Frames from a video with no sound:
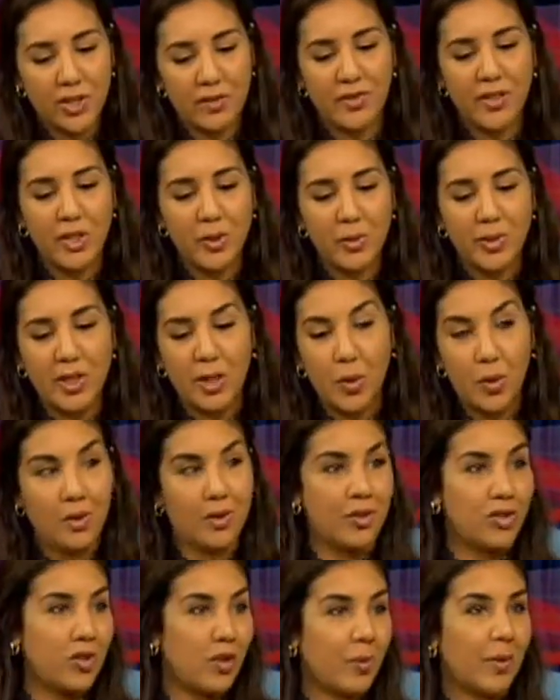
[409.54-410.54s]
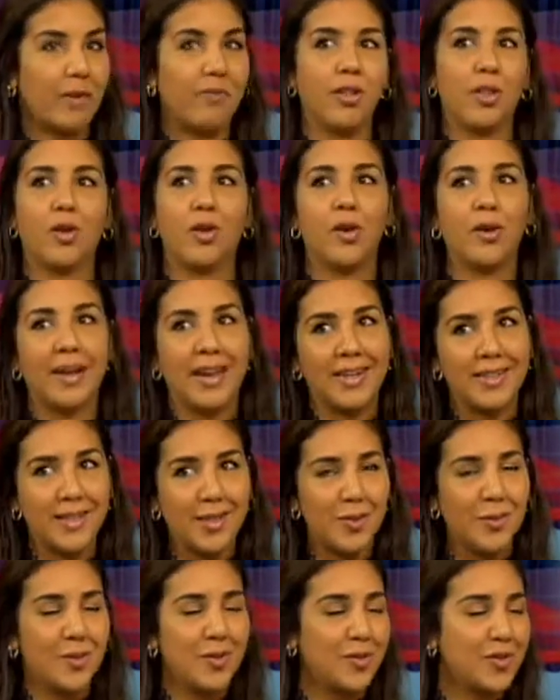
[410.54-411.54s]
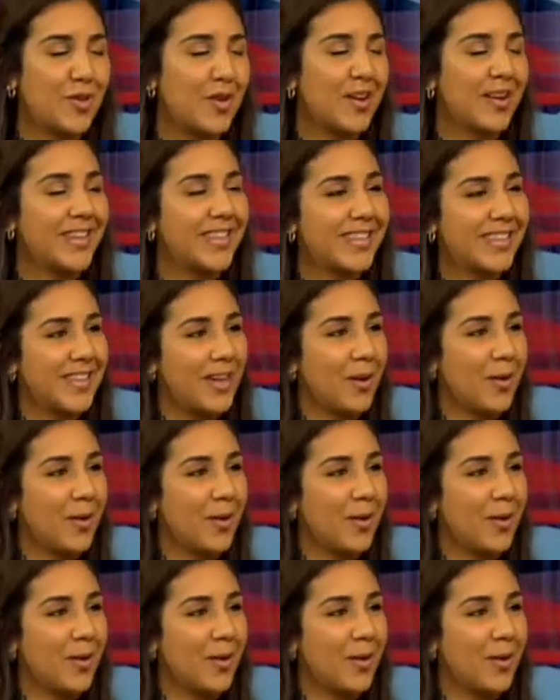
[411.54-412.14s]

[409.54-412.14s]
if you use local chocolate. We have a lot of nice local chocolates now.